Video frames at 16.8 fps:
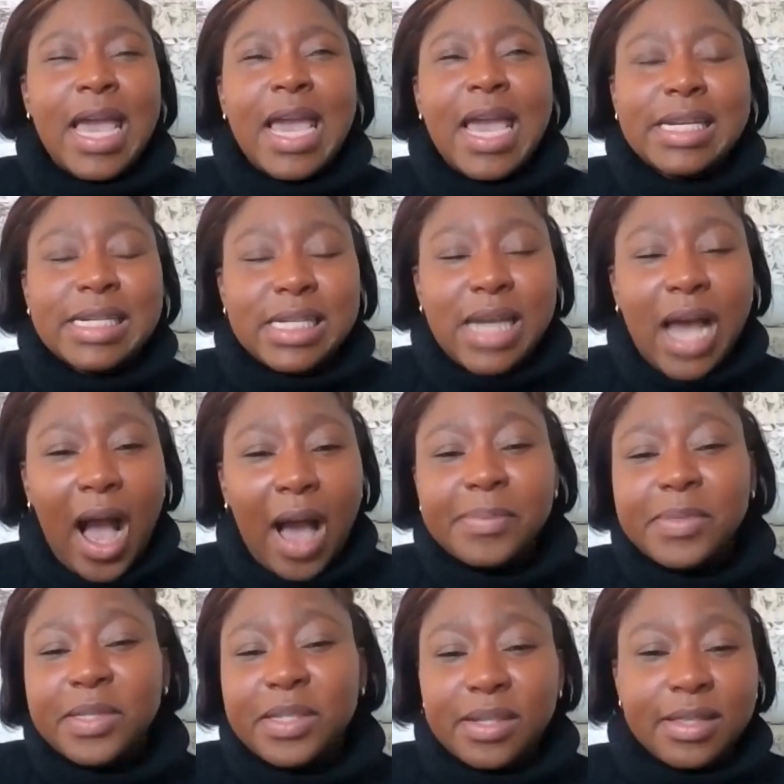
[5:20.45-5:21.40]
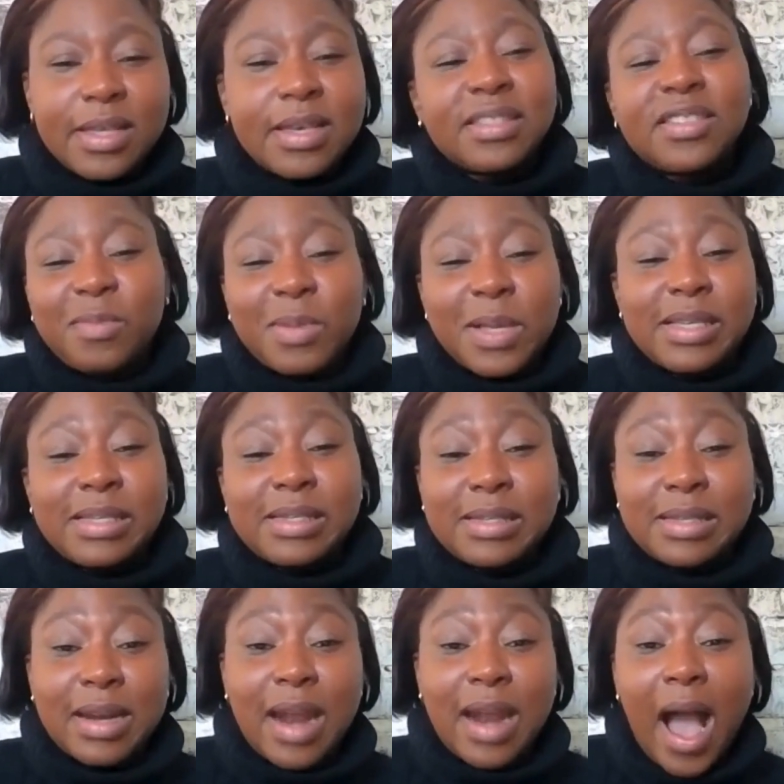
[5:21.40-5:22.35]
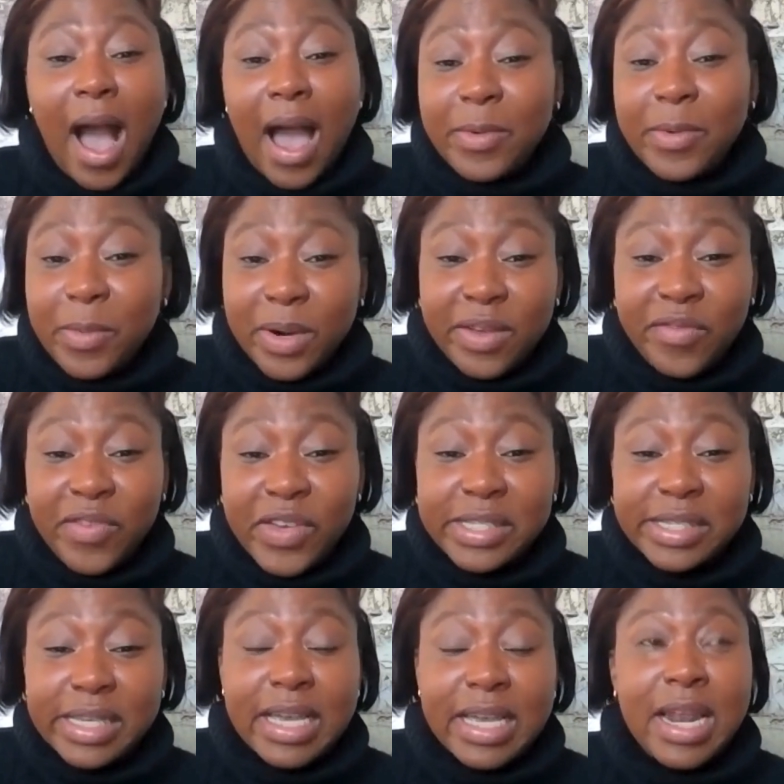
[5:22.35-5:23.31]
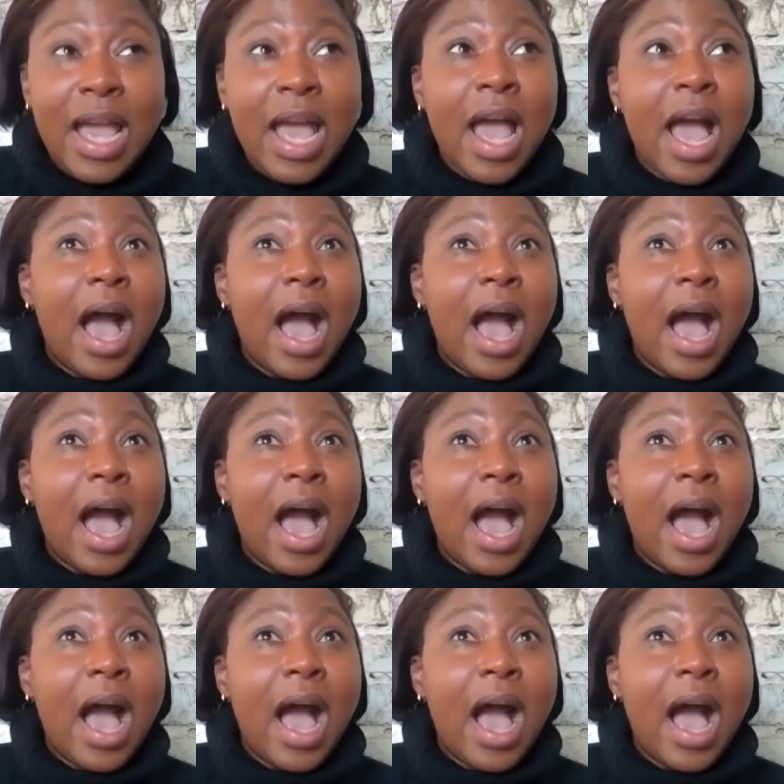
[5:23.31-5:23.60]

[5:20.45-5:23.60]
It tops the list of places that I want to visit.